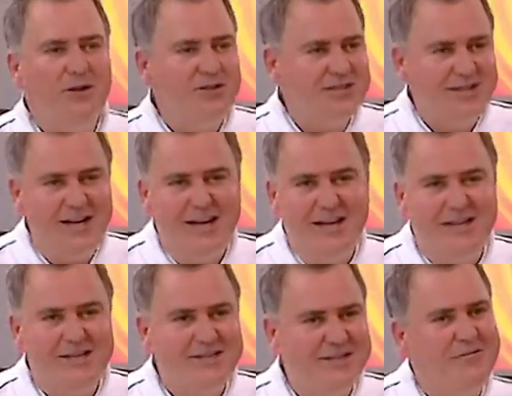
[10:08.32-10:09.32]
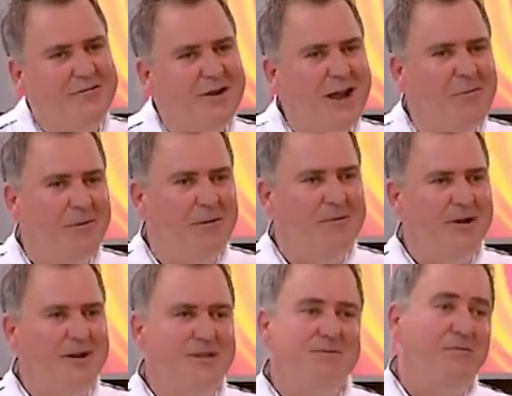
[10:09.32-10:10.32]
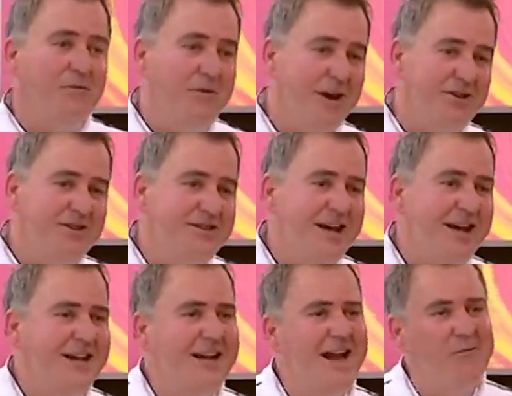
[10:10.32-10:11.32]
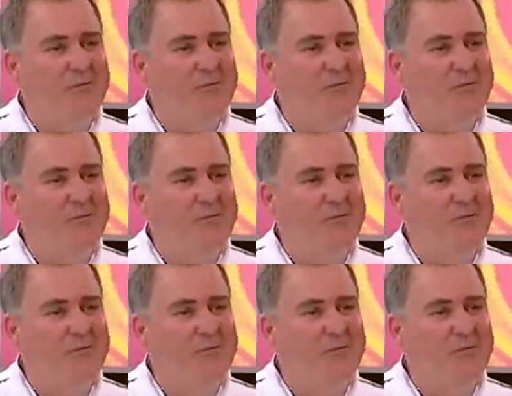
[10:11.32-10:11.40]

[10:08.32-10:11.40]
just letting it sit for a couple of minutes before you actually take it out